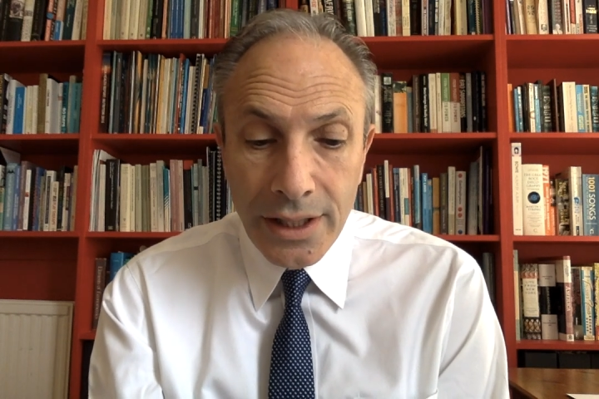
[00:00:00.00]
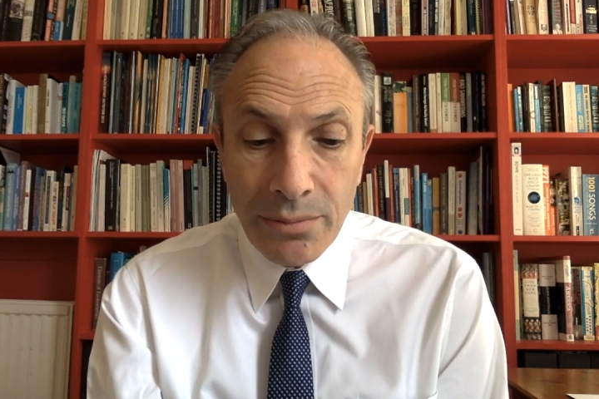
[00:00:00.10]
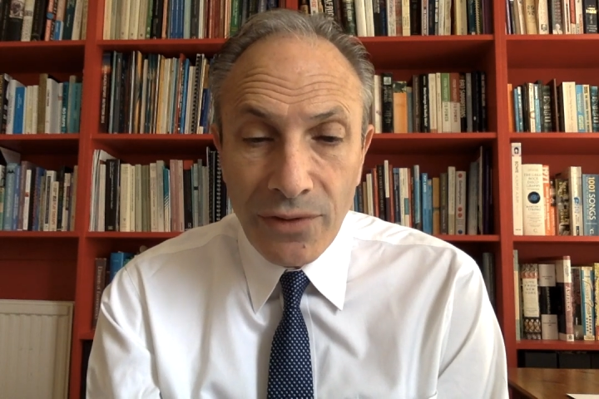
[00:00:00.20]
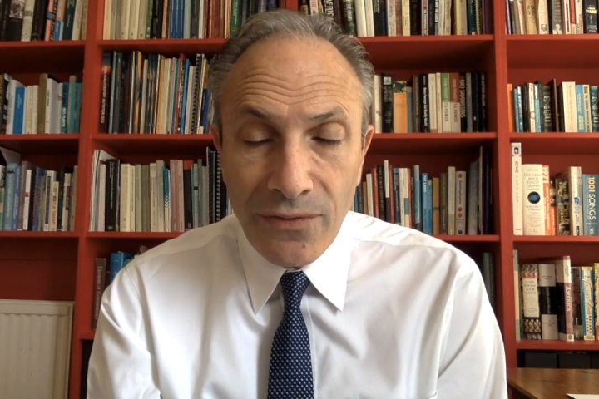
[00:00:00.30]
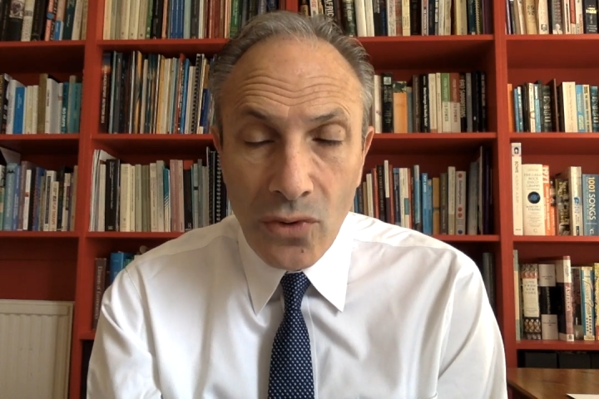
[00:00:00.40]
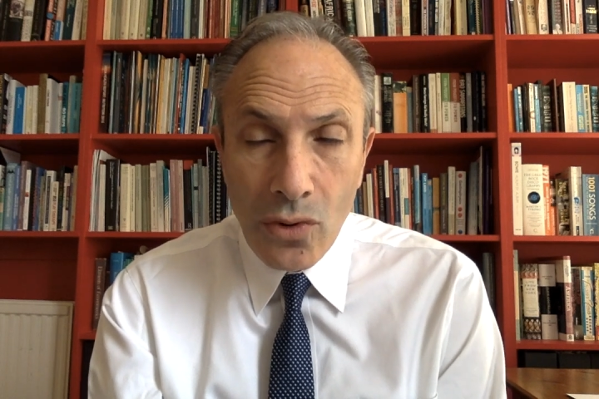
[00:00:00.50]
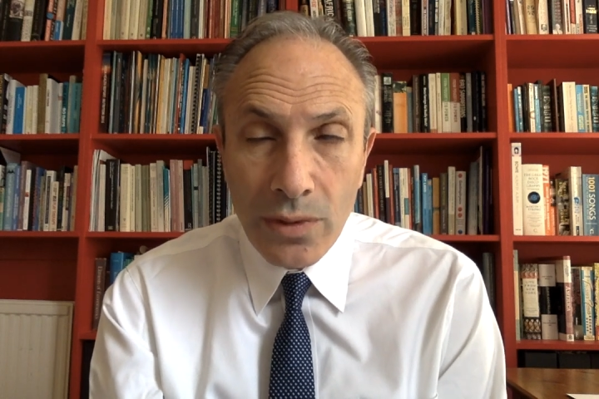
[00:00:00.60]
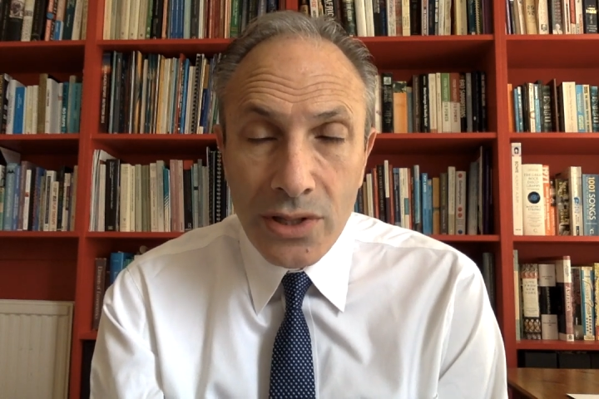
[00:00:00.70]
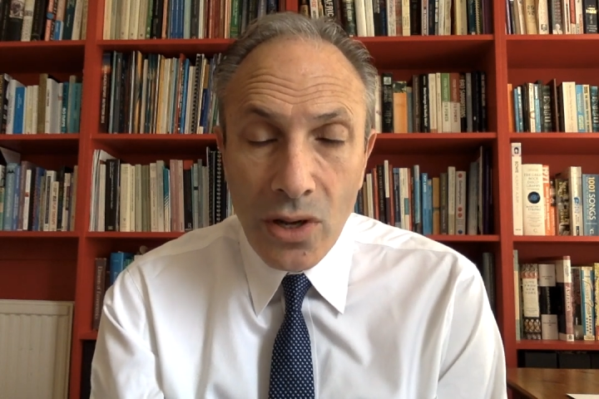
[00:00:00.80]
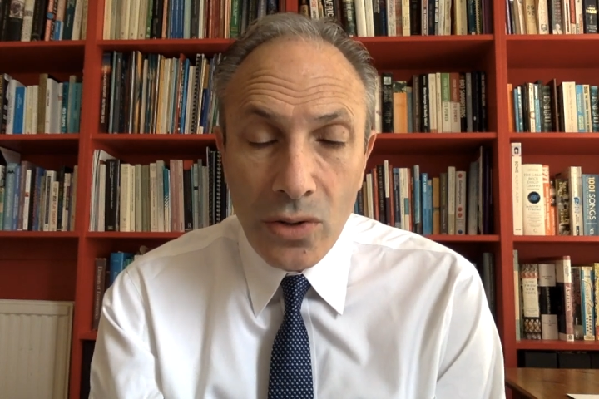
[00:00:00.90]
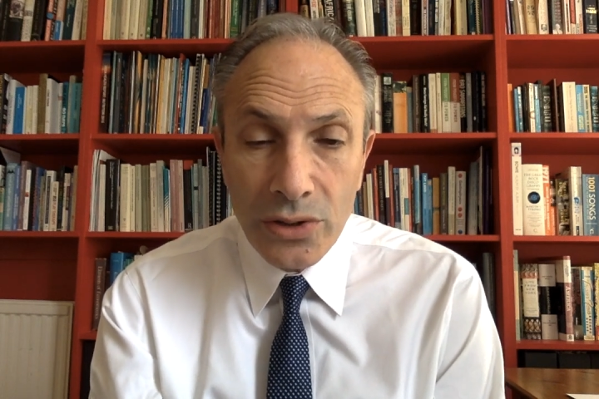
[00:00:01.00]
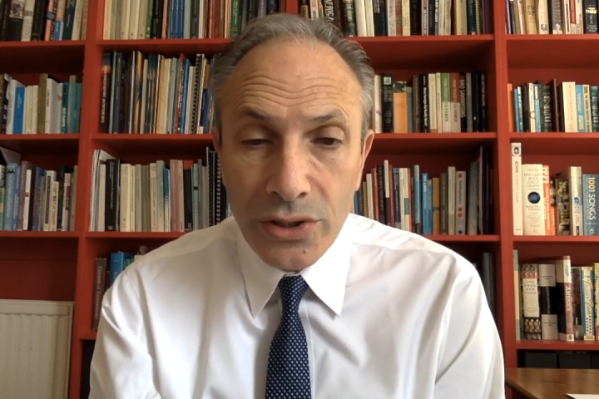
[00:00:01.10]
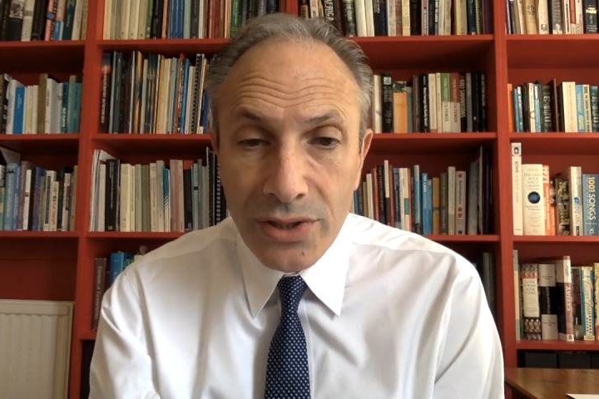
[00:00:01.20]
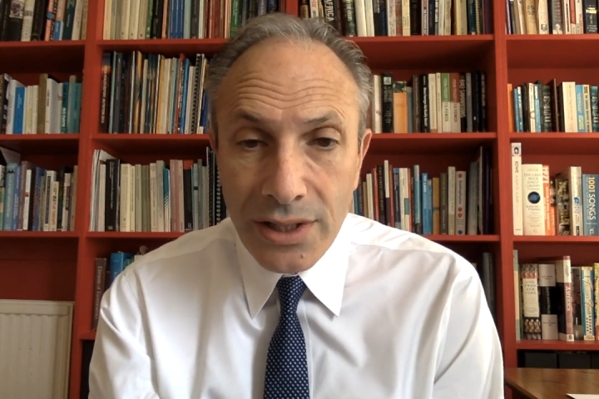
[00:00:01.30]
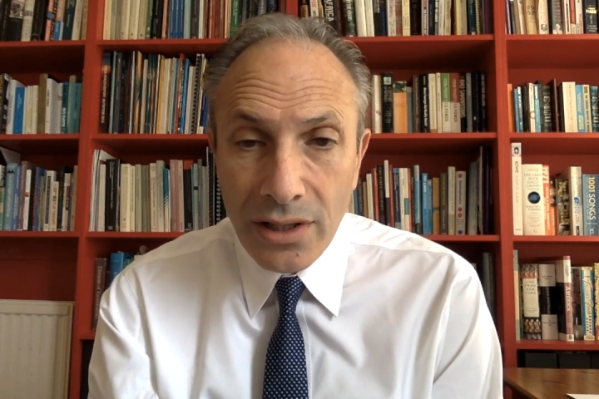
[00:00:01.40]
Number four was hold
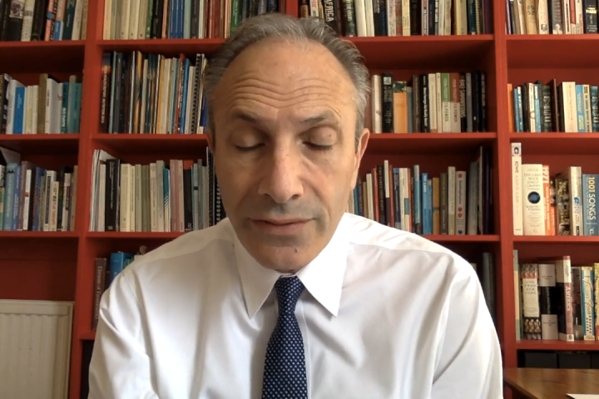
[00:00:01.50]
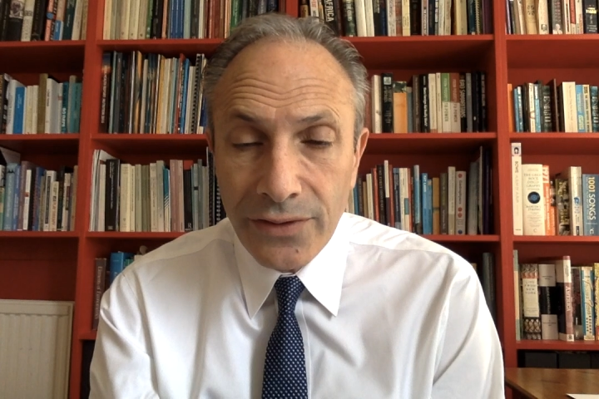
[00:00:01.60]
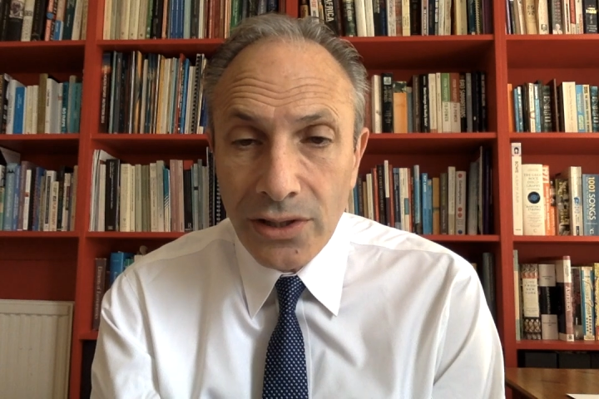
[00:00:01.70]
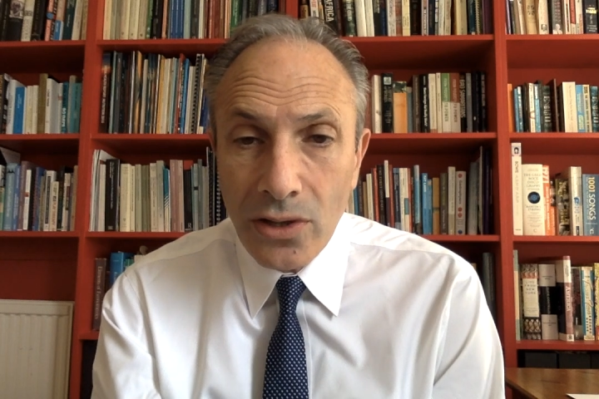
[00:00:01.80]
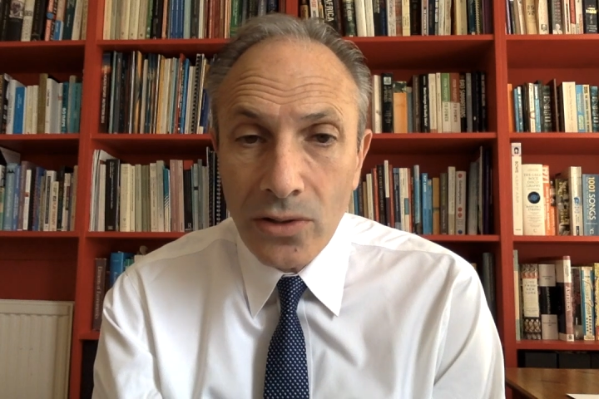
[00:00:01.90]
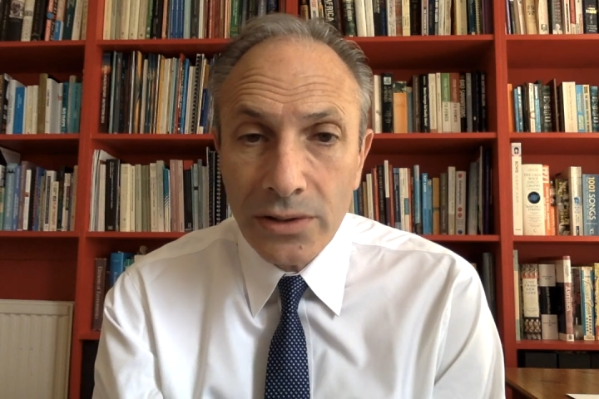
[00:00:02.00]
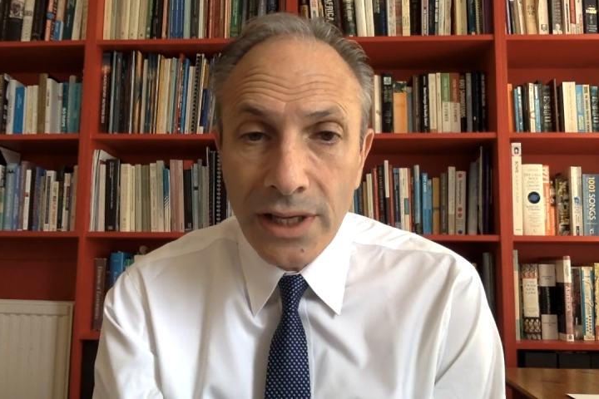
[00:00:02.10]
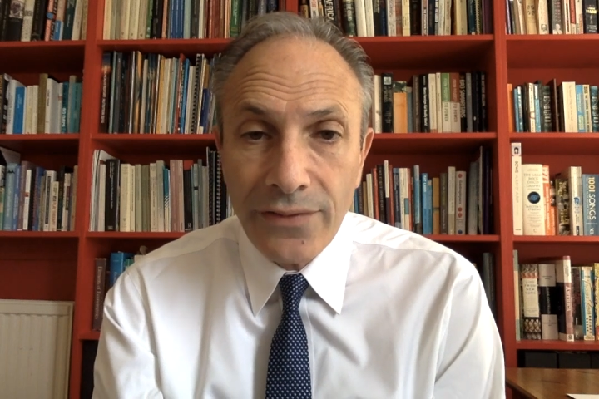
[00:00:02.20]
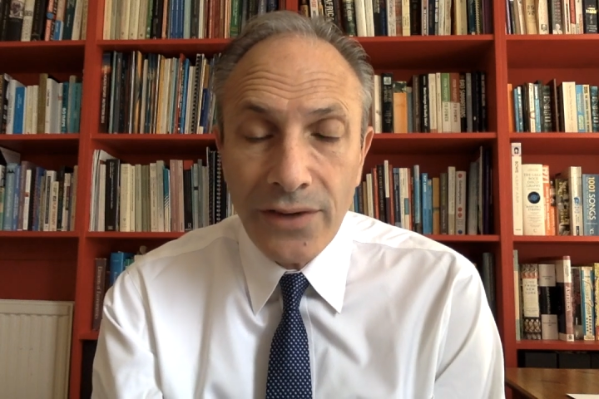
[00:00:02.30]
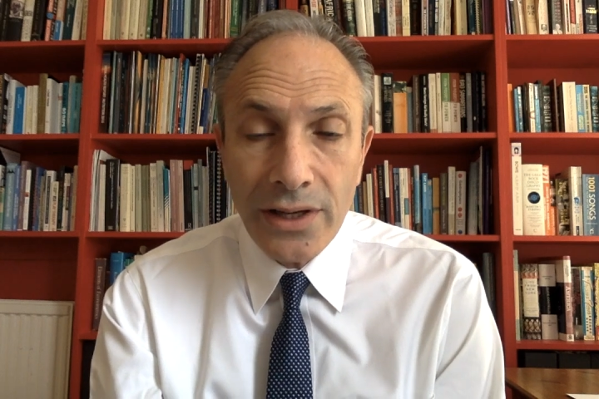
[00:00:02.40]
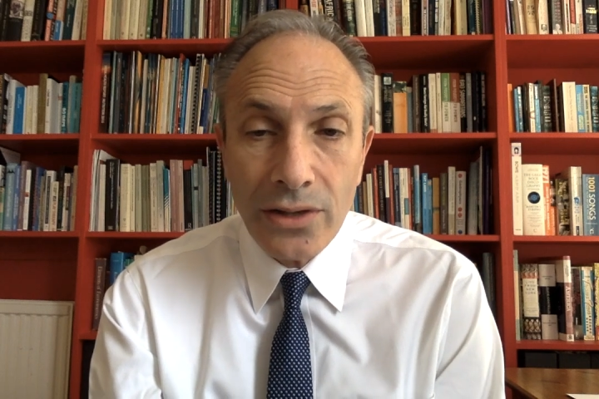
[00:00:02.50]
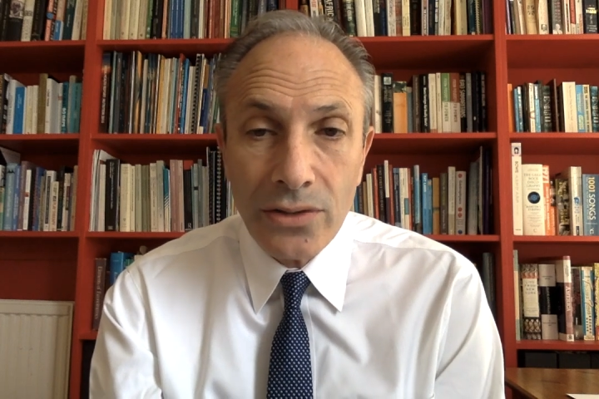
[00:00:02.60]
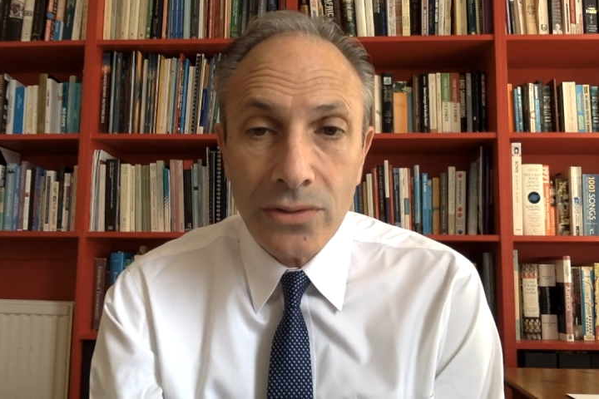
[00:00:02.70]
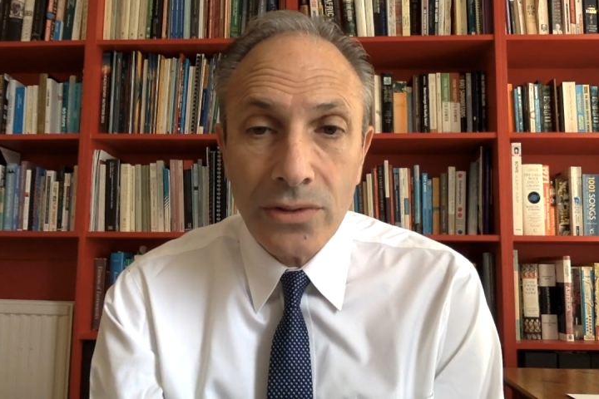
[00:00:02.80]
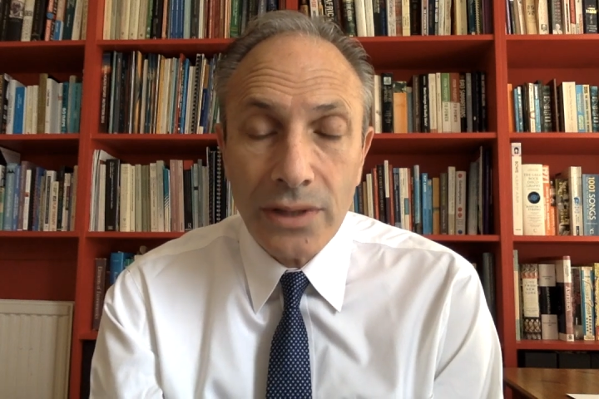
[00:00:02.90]
yourself and hold
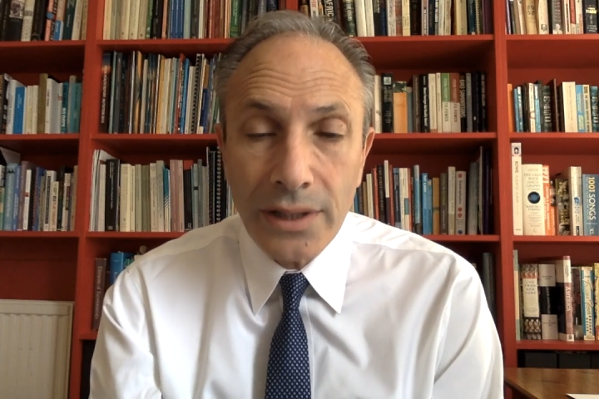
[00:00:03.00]
FAO